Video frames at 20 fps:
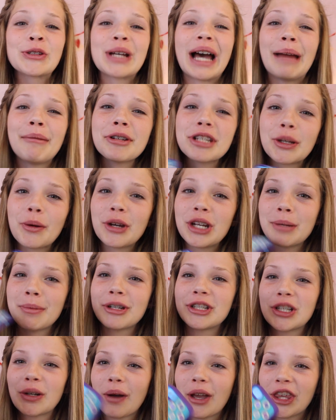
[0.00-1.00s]
So I'm just going to
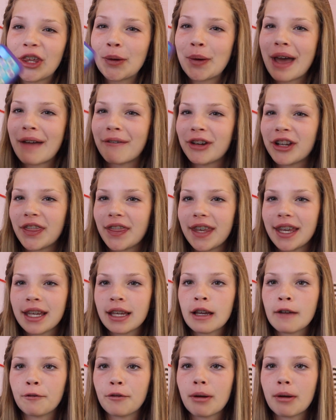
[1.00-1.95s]
be showing you everything